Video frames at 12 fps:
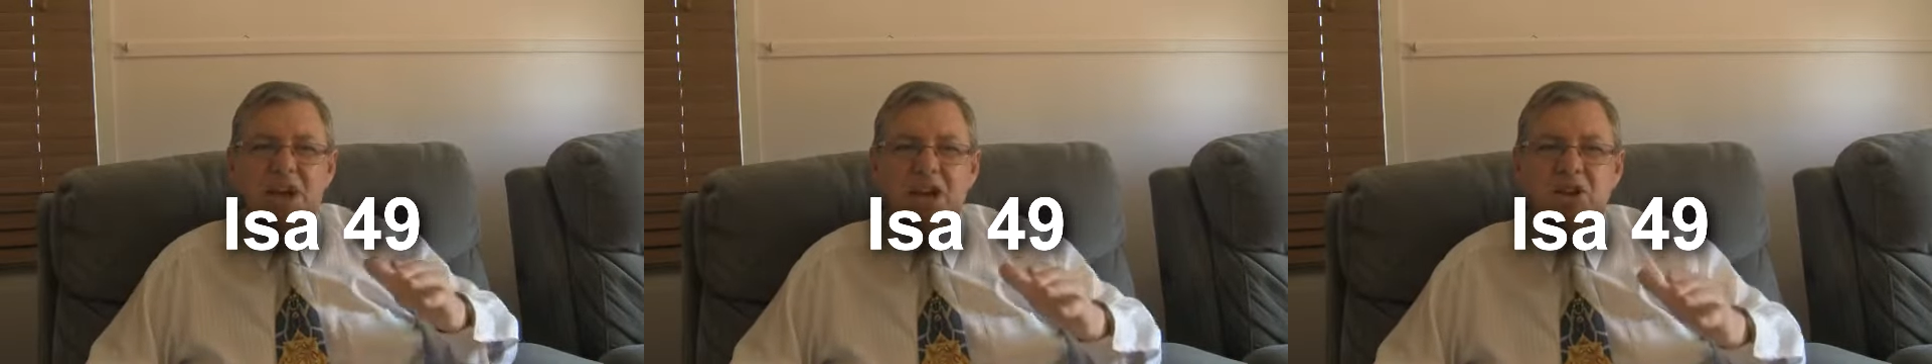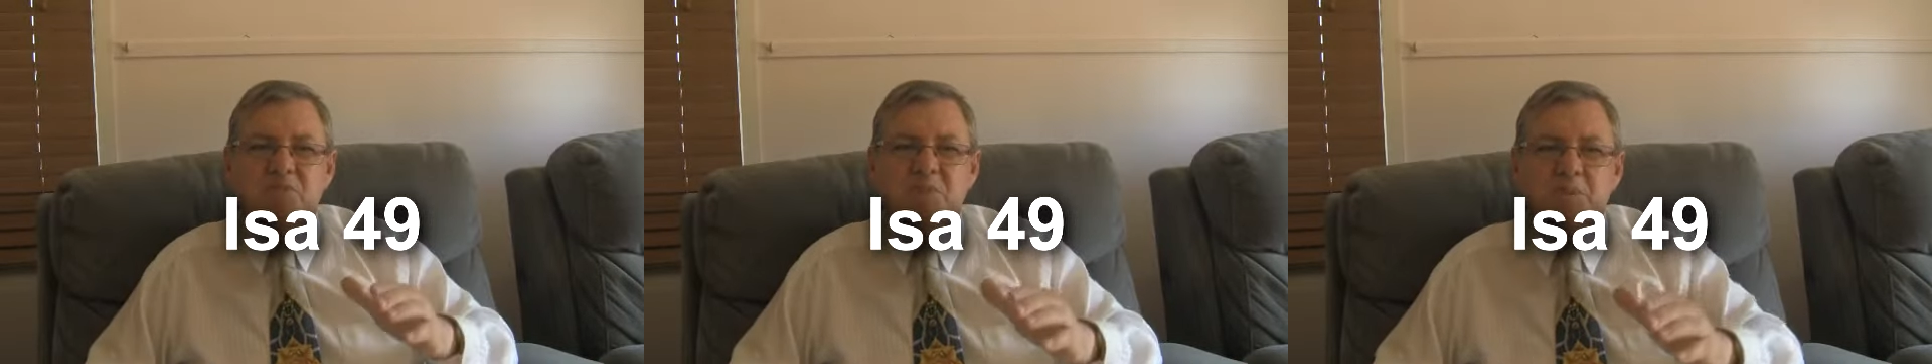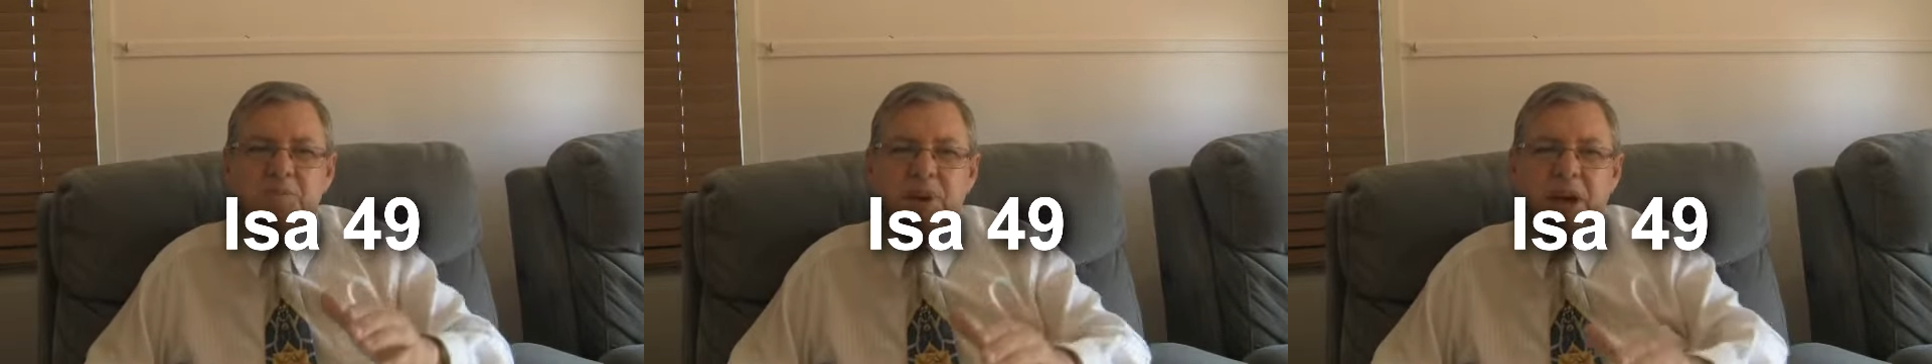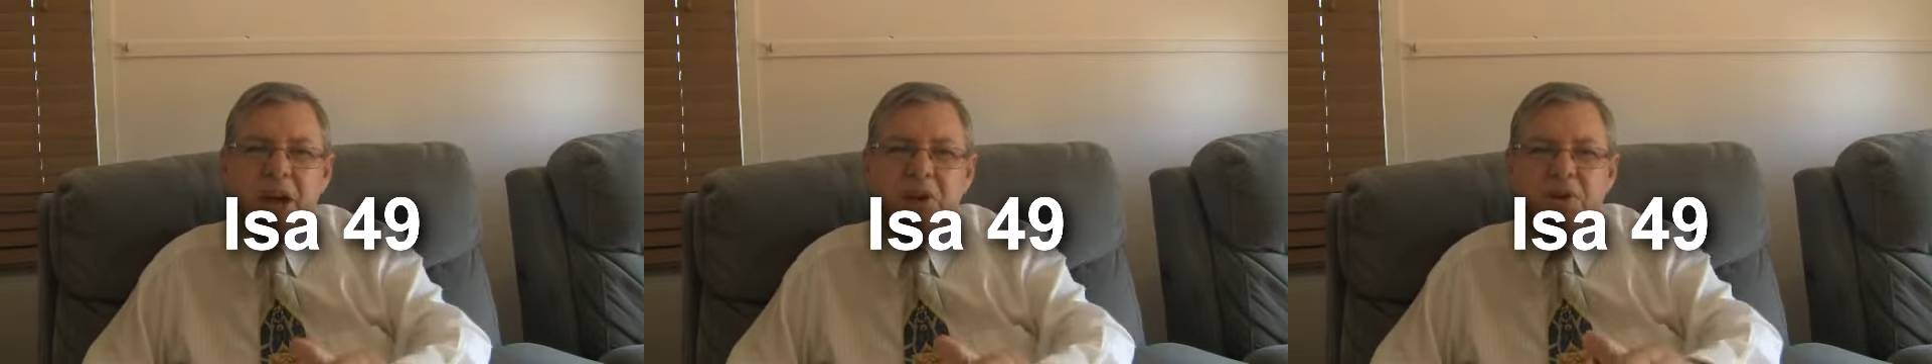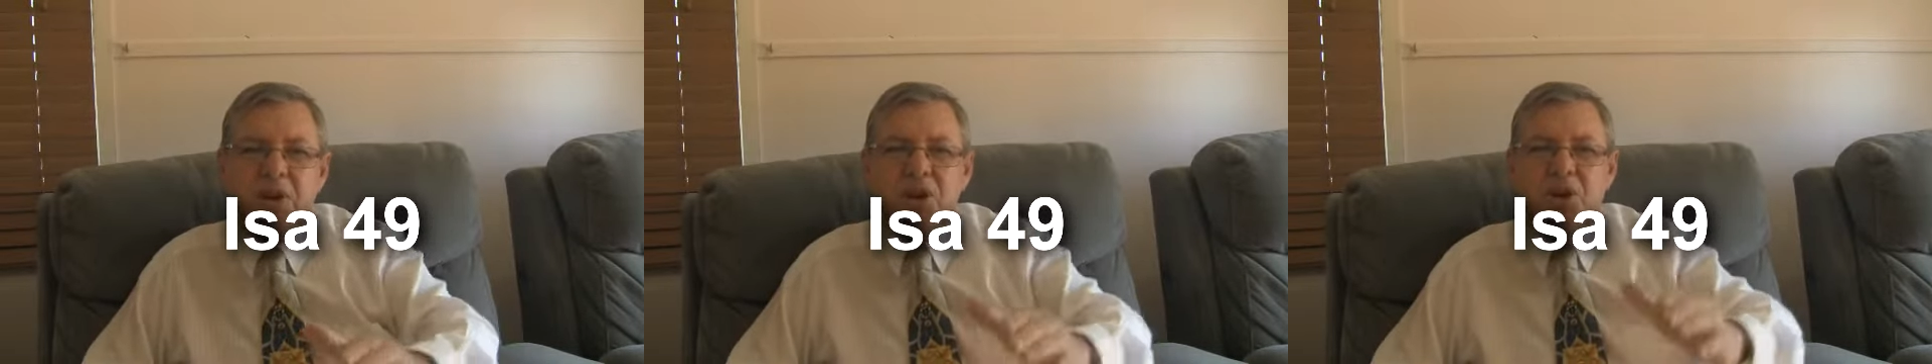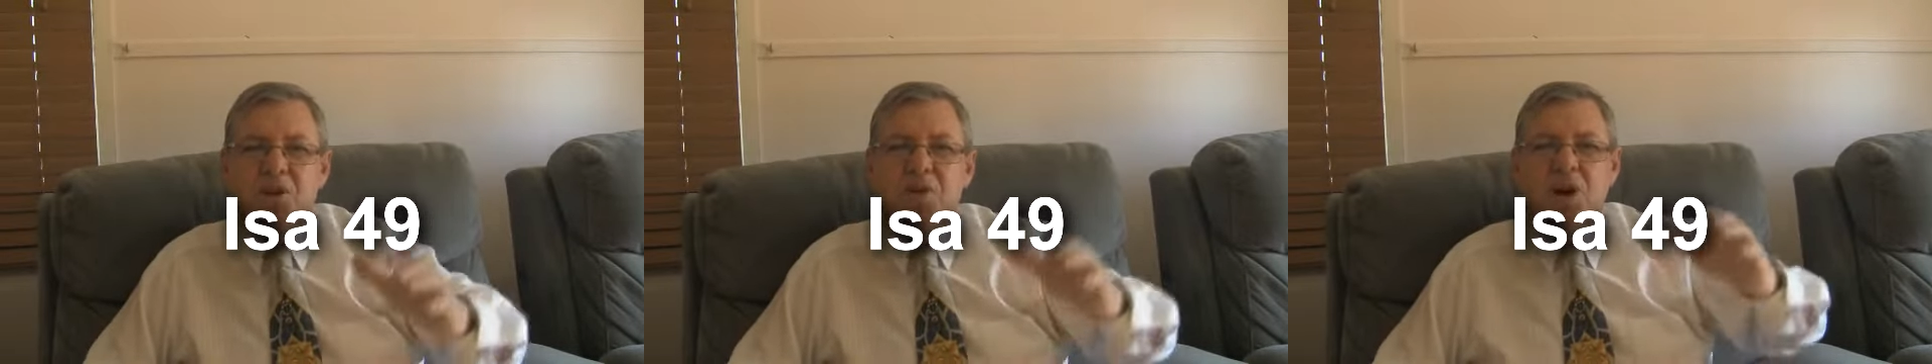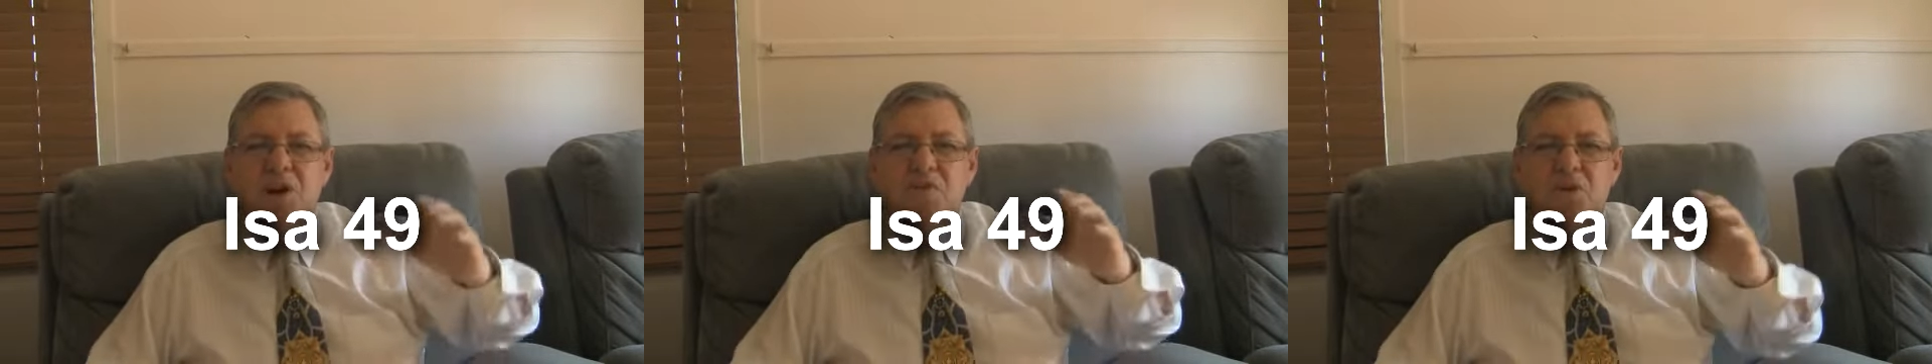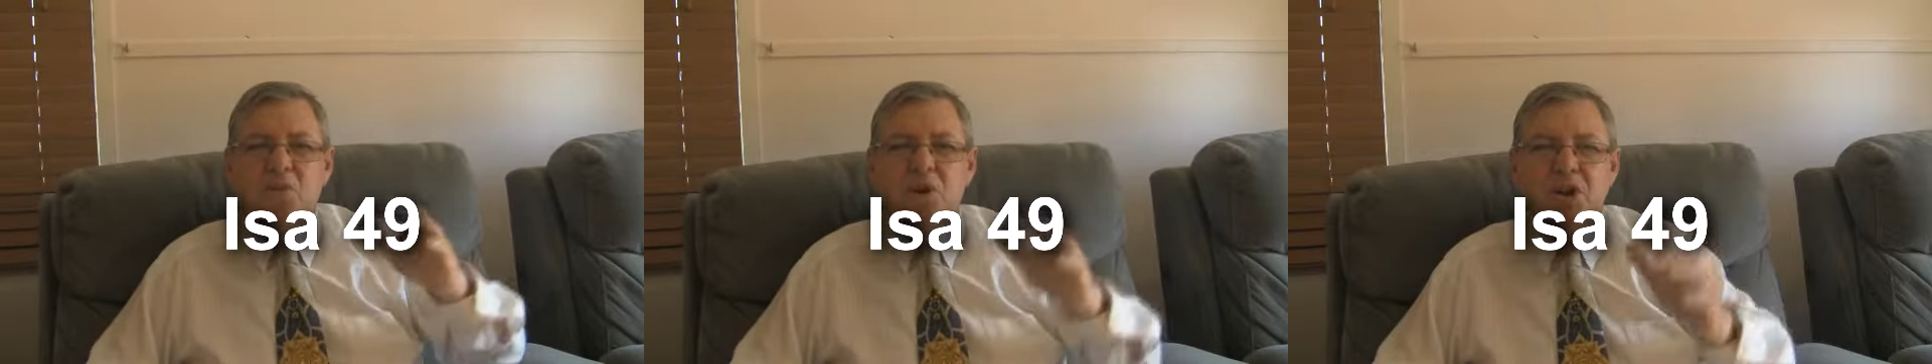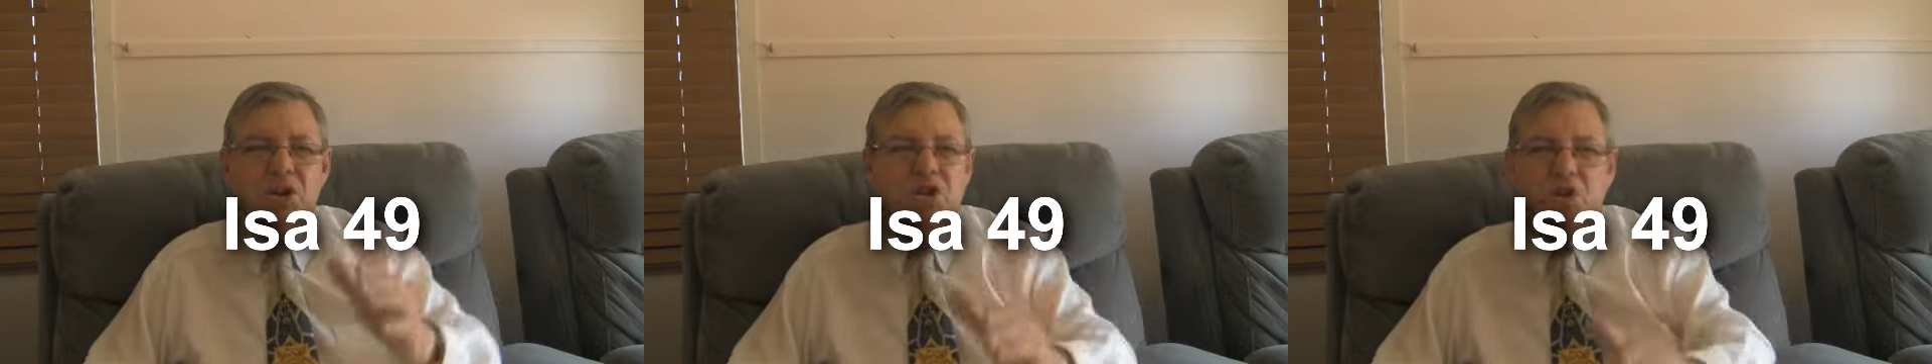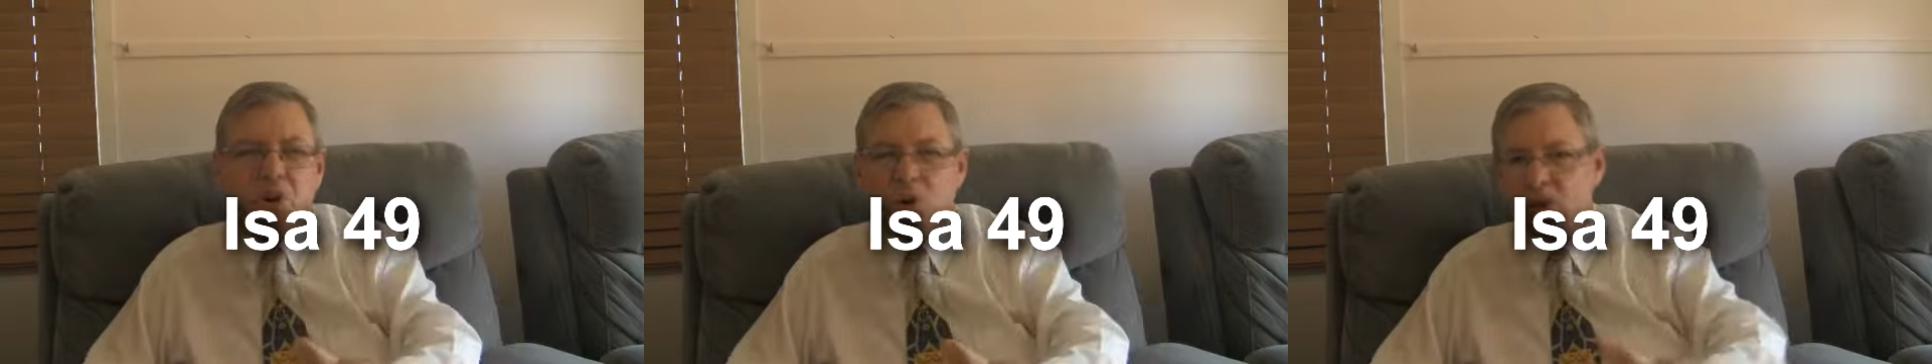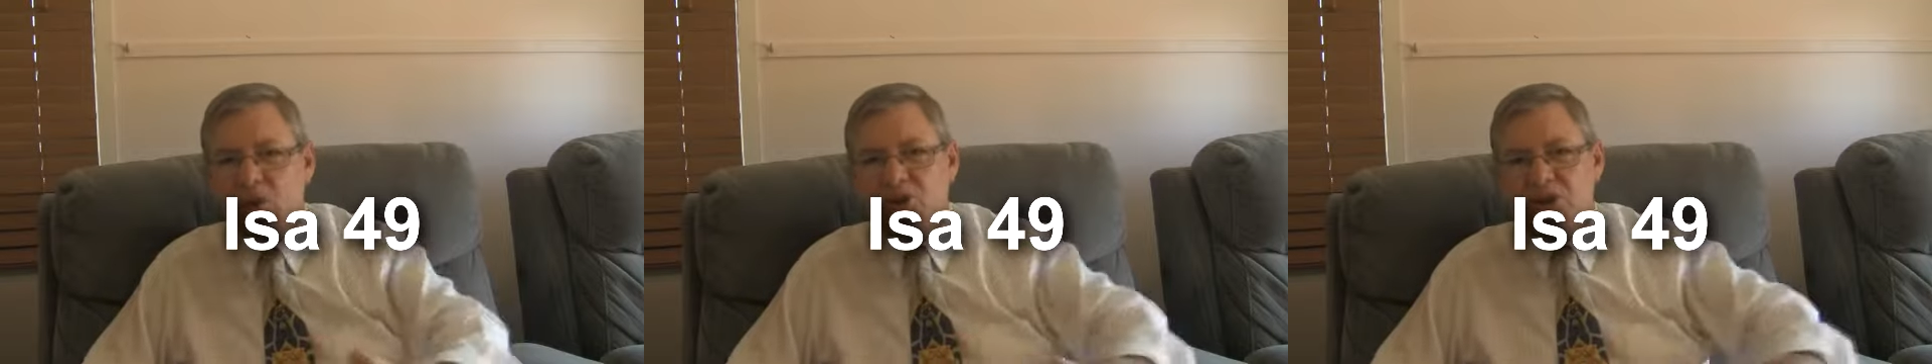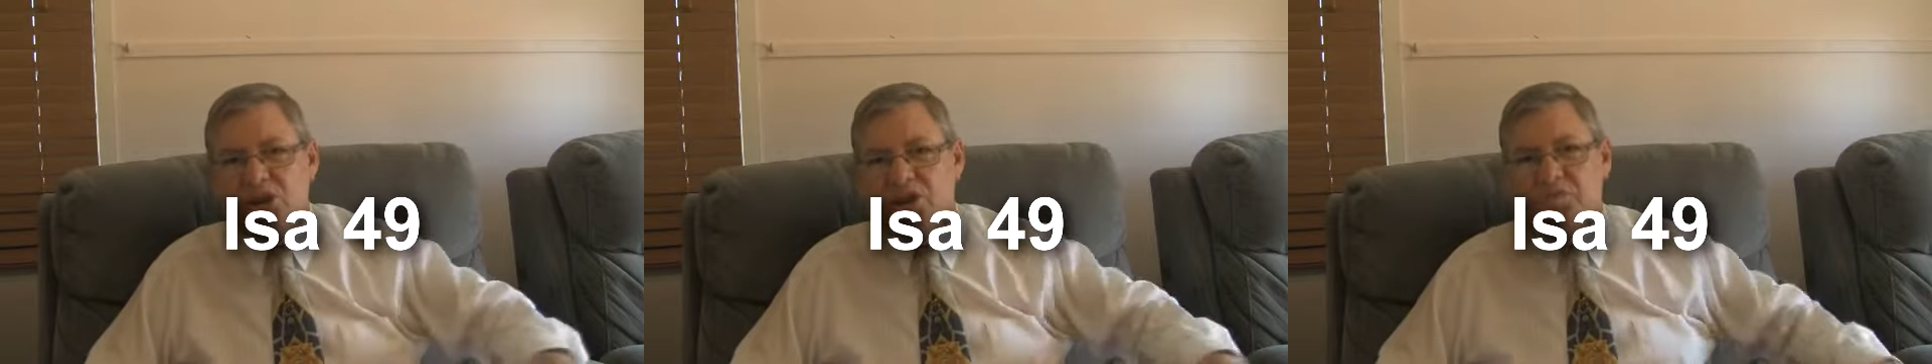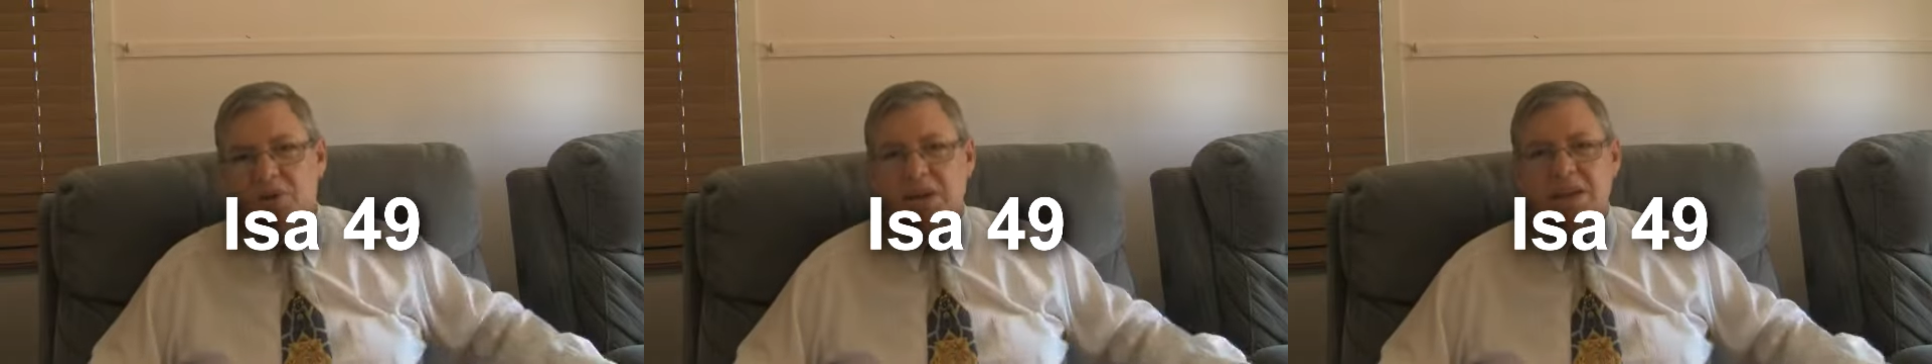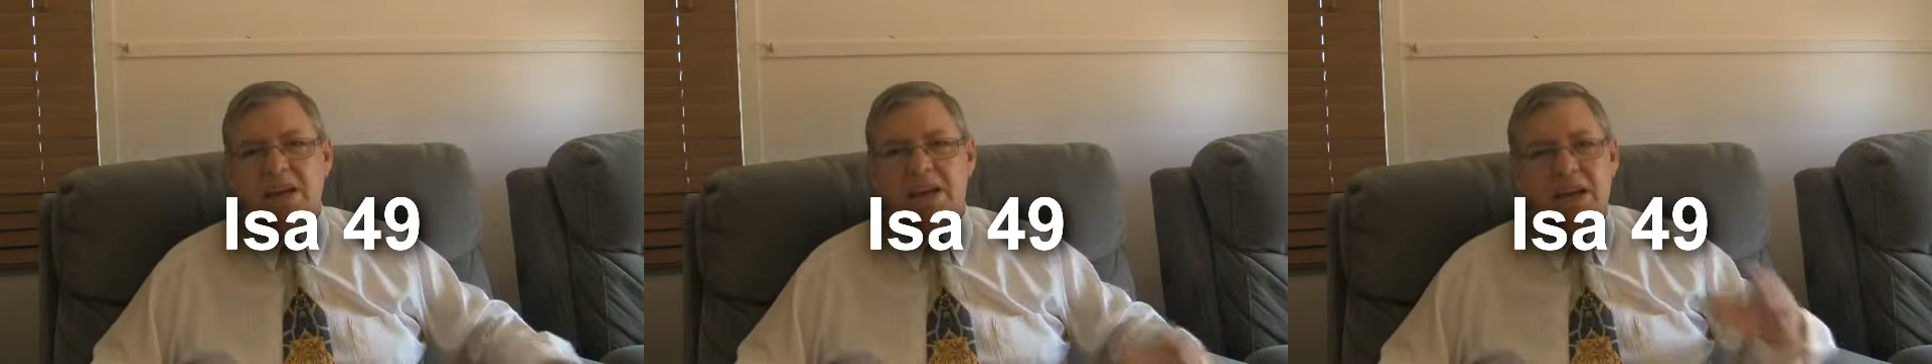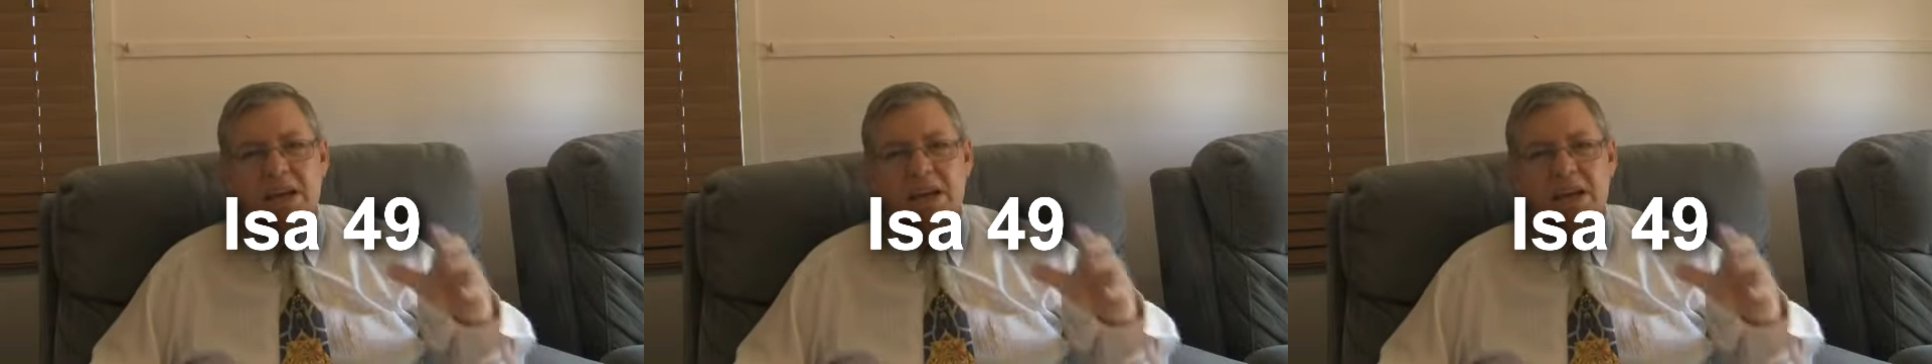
He's preparing you for what He's called you to be.